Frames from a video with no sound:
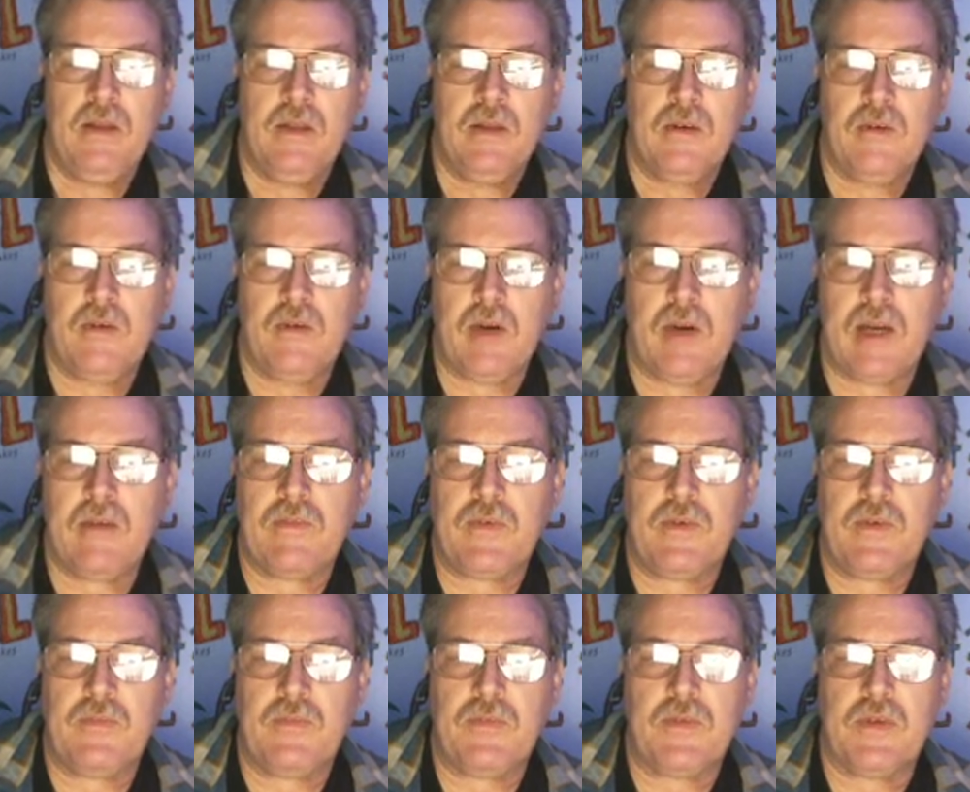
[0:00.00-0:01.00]

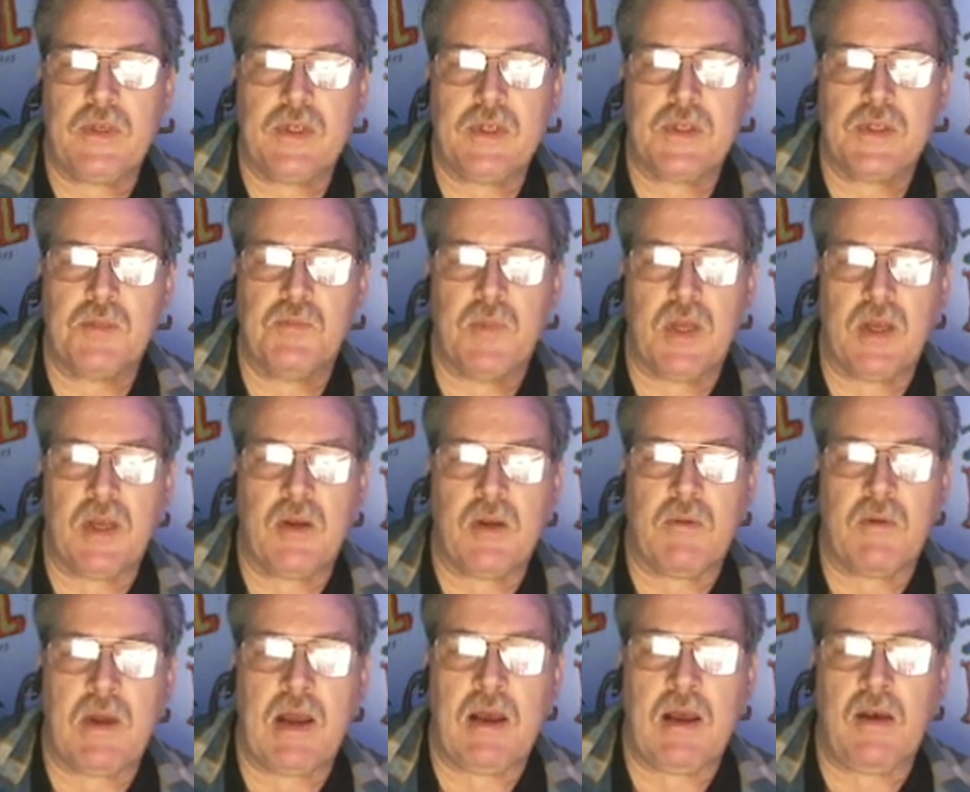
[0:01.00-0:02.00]
grateful for this being
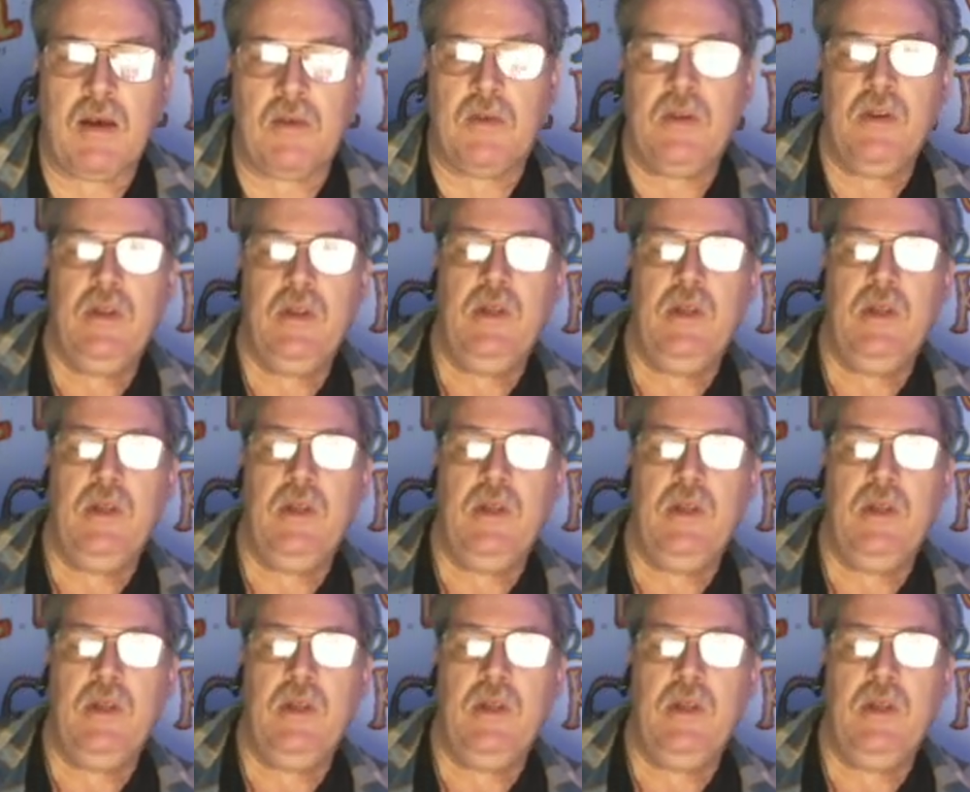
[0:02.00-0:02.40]
around